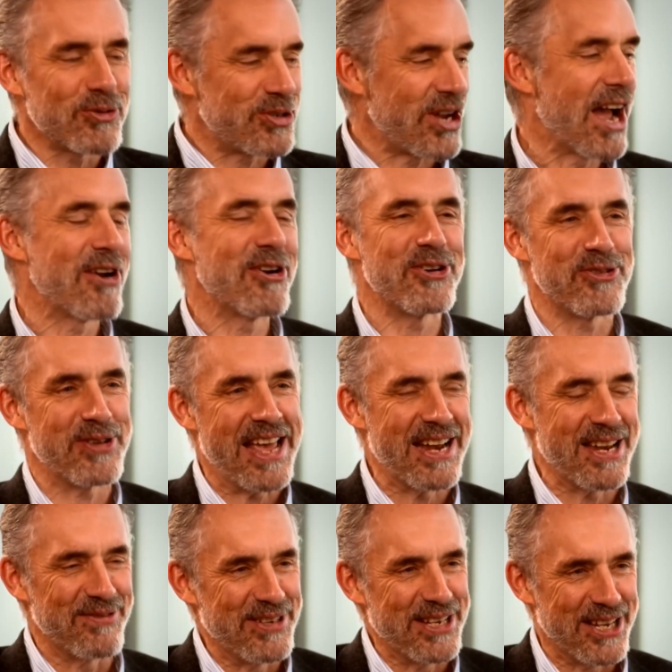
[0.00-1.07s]
so tired you
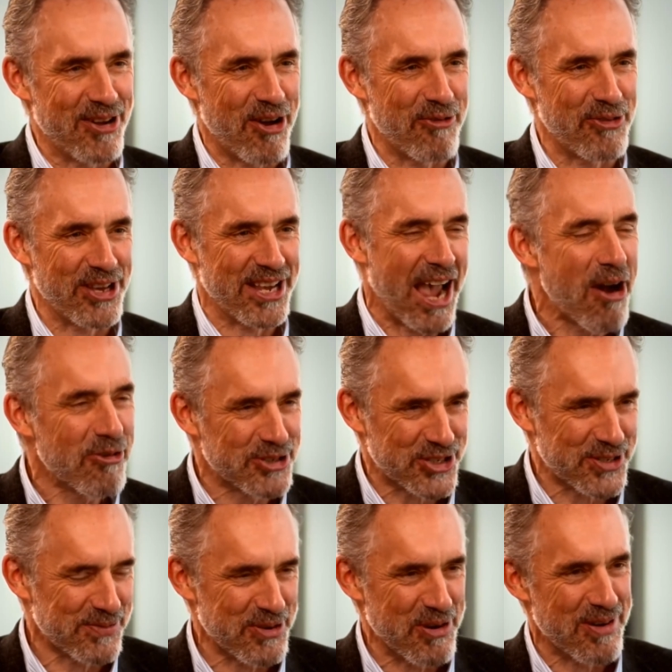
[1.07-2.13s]
can't even get off the
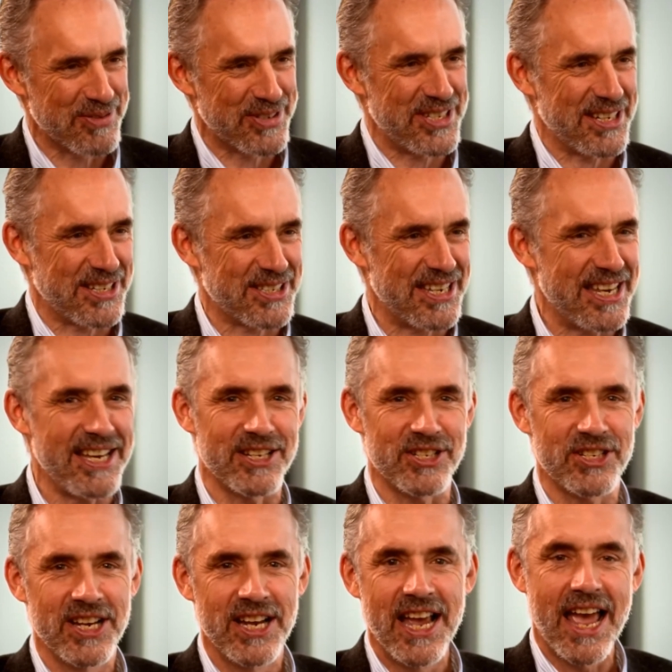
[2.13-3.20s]
couch if you have 6
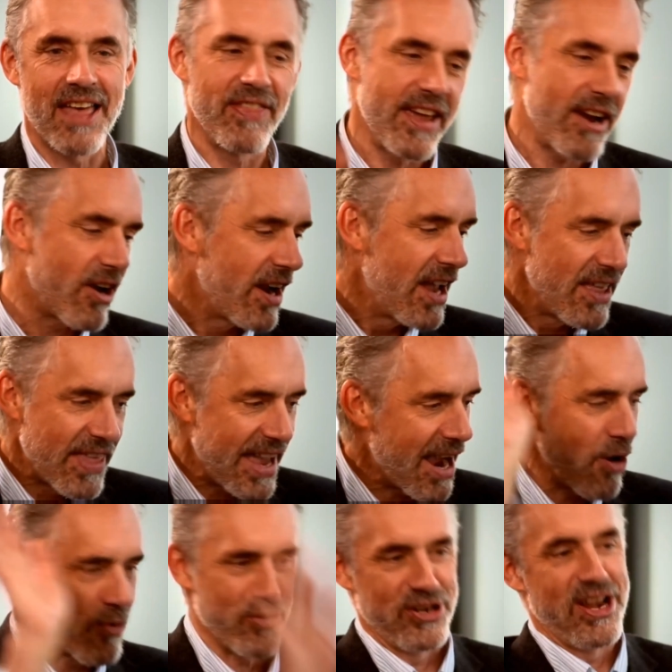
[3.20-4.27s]
kids. And they
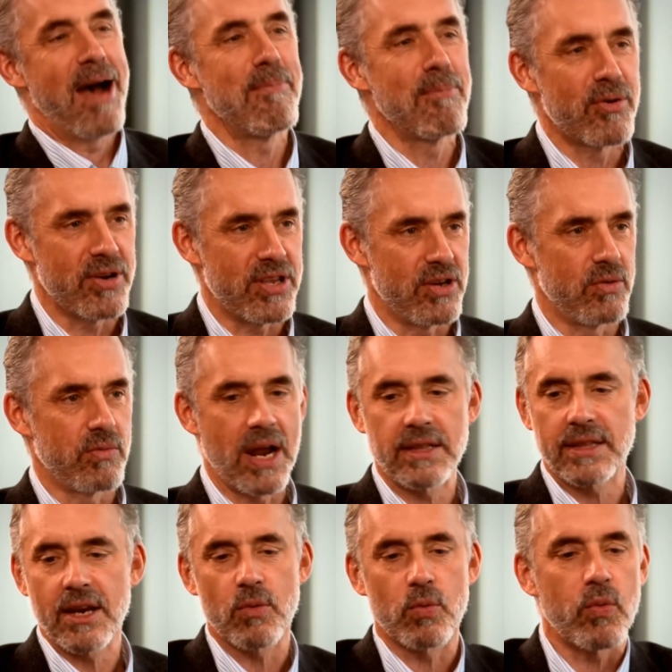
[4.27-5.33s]
outnumber you,
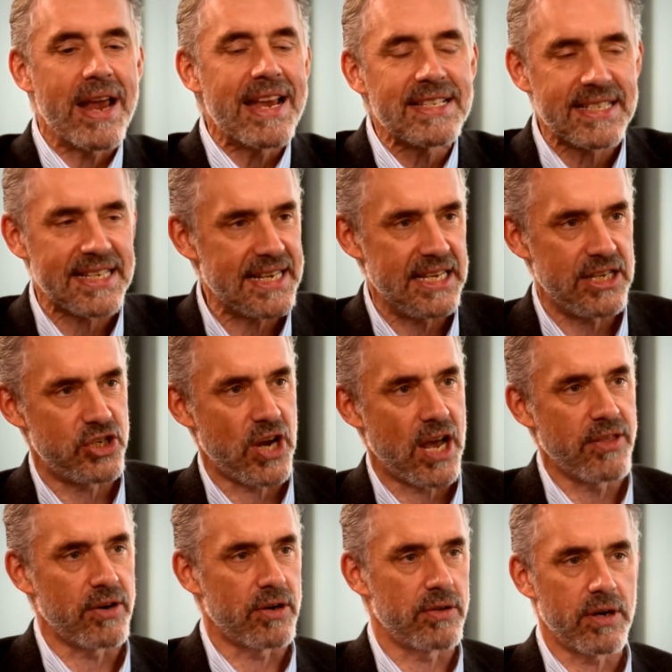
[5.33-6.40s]
right? They're raising each
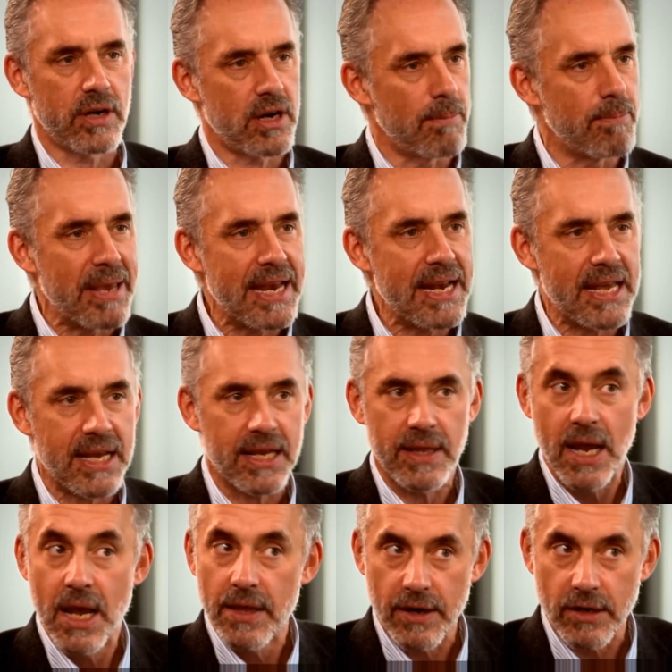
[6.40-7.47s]
other. They're competing
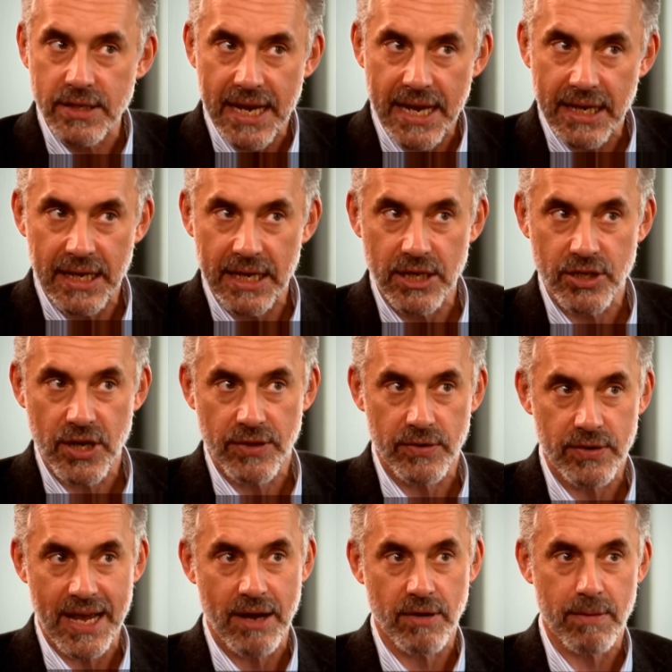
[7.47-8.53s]
and they're taking each
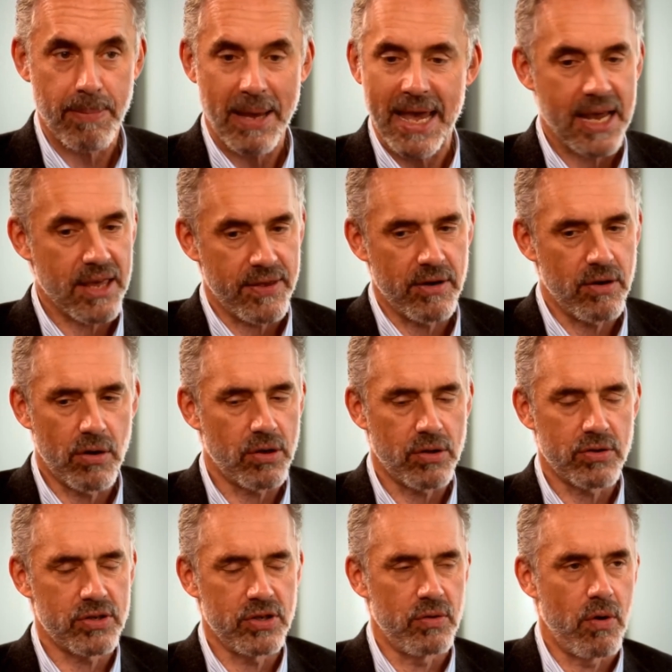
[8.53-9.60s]
other down a peg.
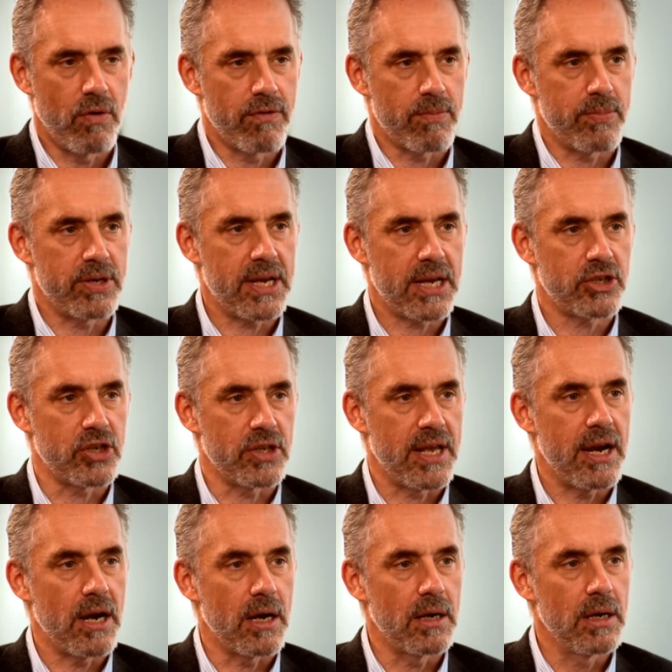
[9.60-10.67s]
There's no overprotection
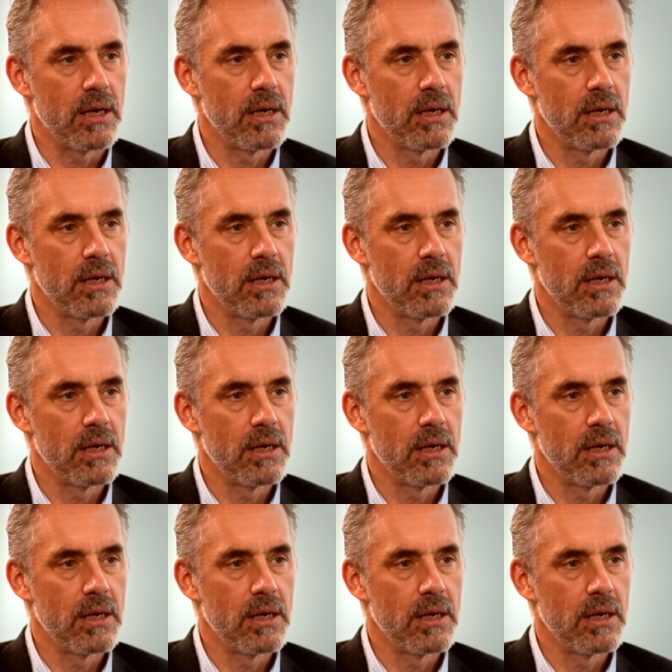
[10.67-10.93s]
there.